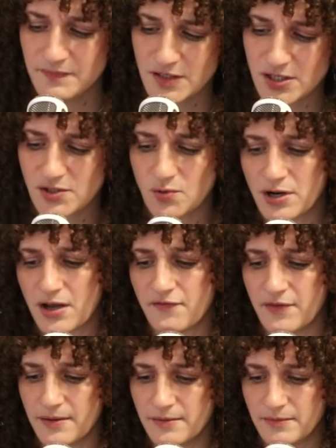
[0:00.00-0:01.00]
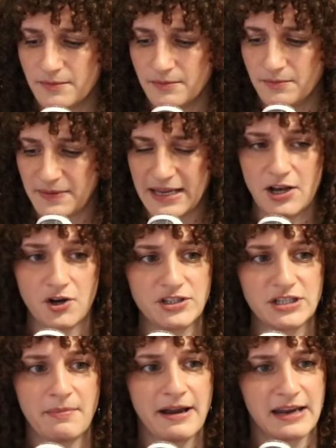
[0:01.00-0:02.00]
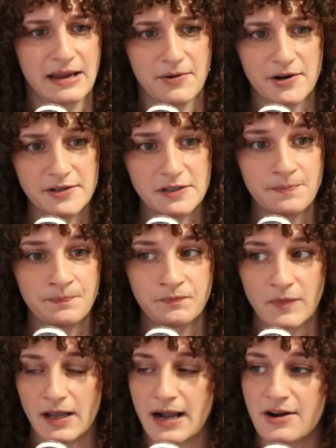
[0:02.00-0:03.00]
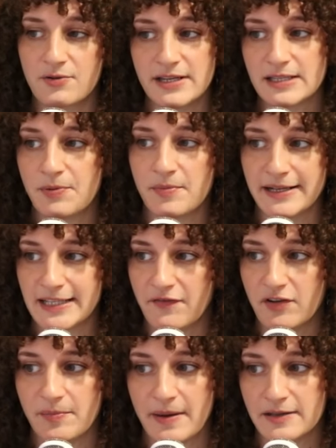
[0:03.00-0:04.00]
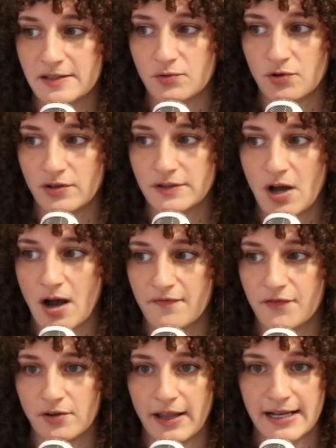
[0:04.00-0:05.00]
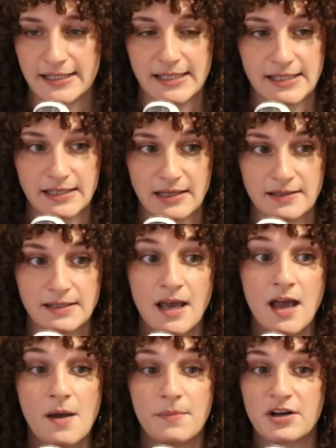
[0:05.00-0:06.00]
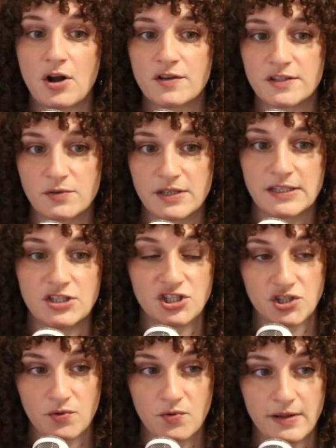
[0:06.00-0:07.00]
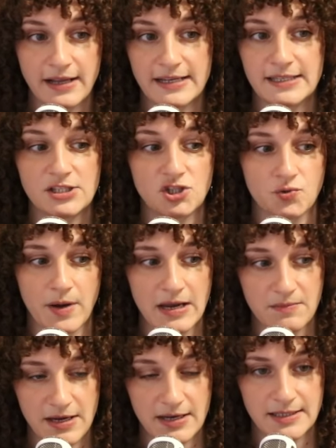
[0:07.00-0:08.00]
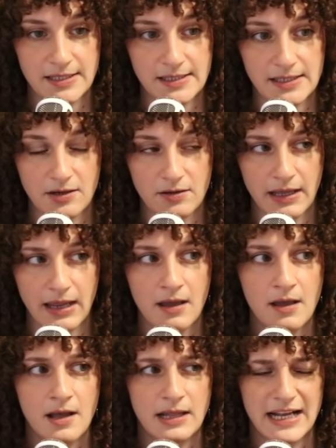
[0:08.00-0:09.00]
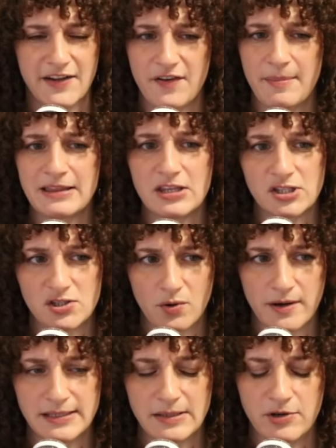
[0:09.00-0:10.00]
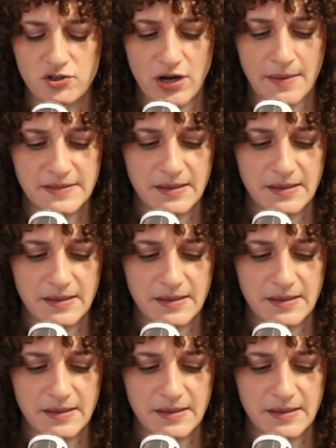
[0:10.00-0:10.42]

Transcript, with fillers: to sort of be good to my neighbors. Like, I don't need to put myself on a pedestal to offer like assistance, but it also doesn't it doesn't drain me necessarily. Like, if I'm at the store and someone drops